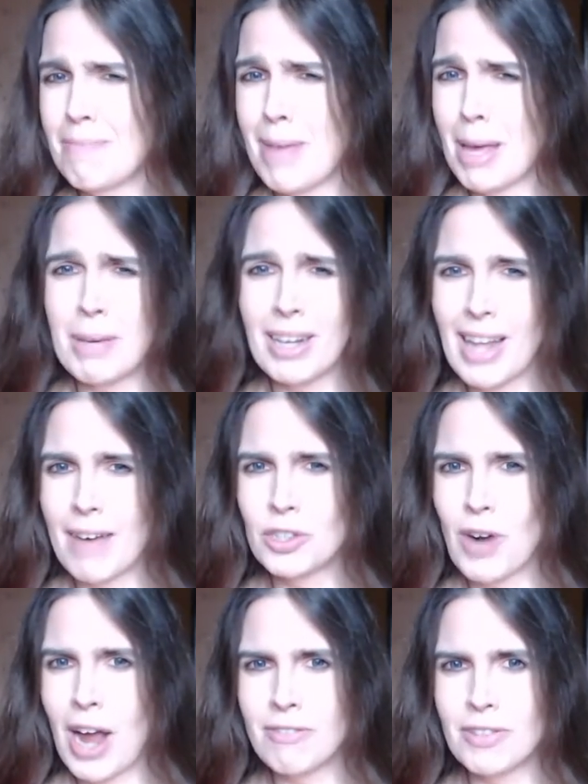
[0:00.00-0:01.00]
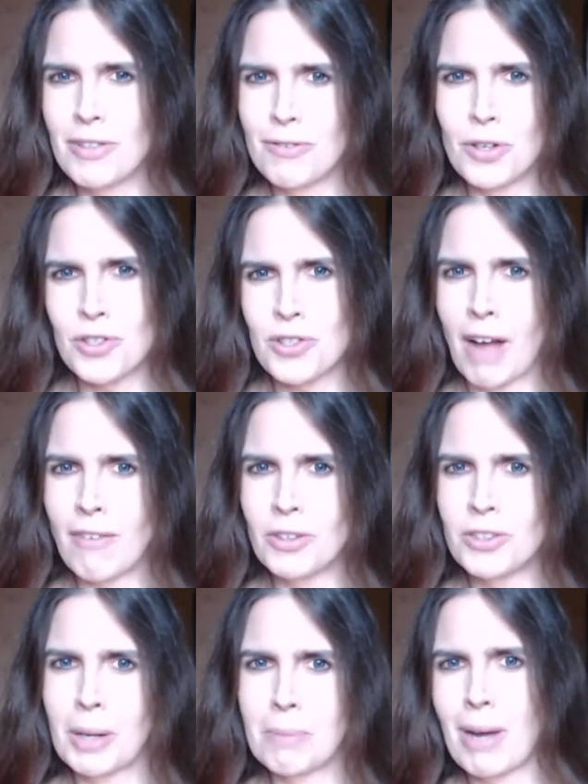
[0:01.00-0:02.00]
maybe I'll have a draft of the first
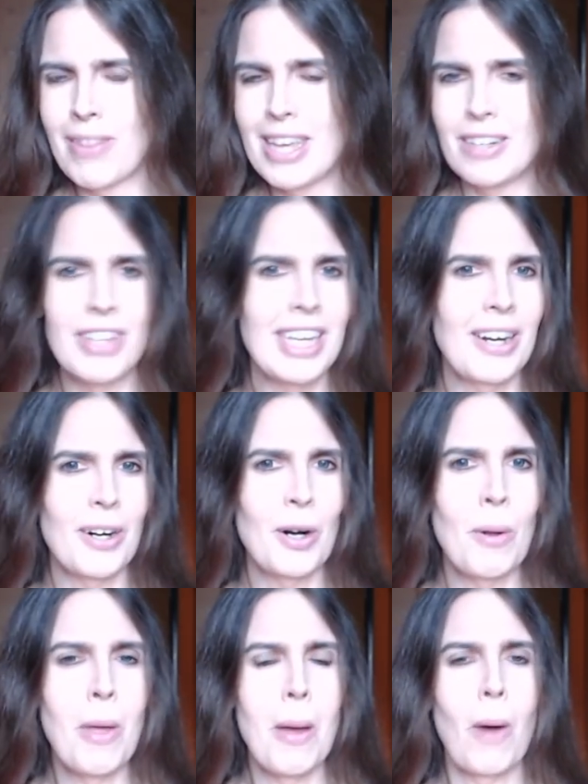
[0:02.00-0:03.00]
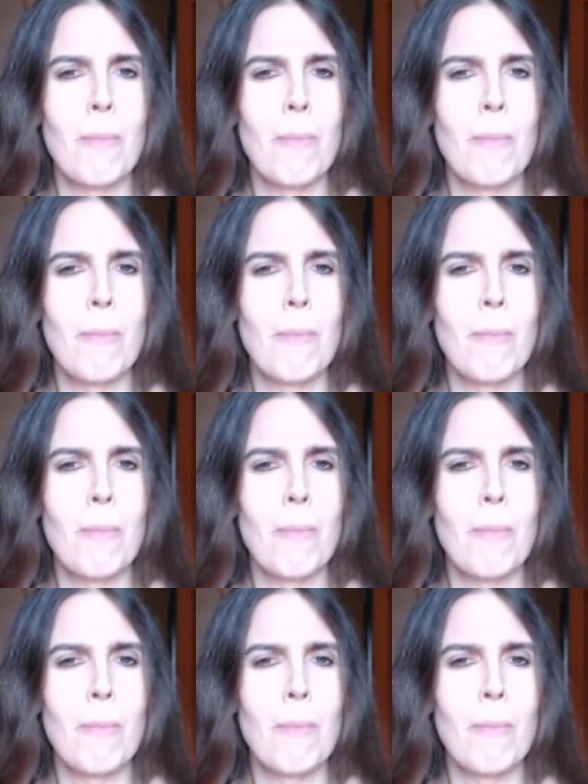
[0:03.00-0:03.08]
novel done by the end of the year.